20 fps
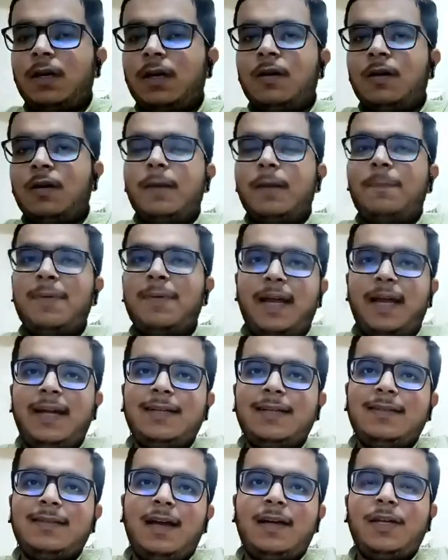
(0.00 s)

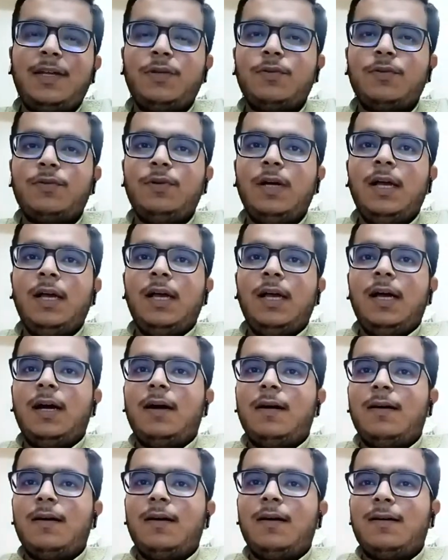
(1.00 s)
replied that
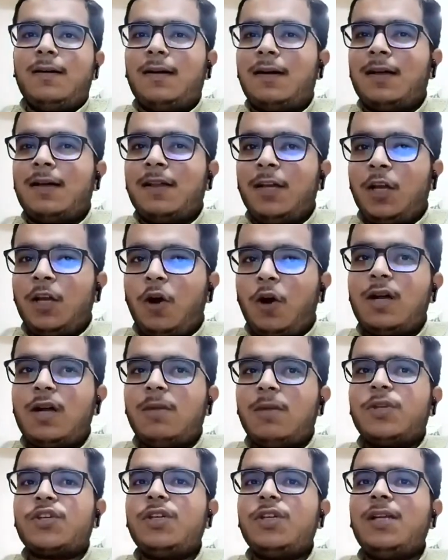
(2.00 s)
law
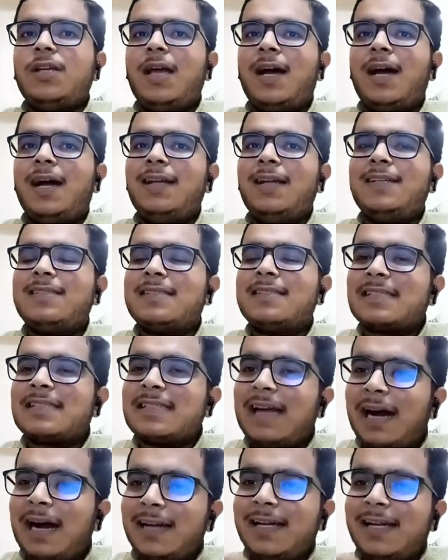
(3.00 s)
commission had
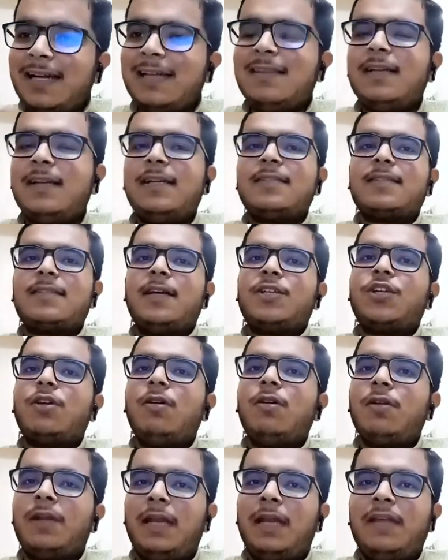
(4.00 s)
started the
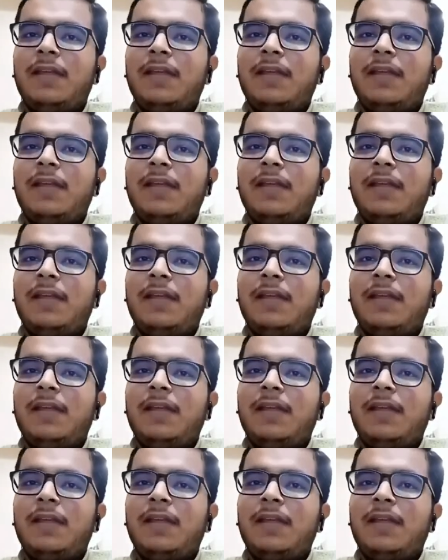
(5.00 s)
discussion on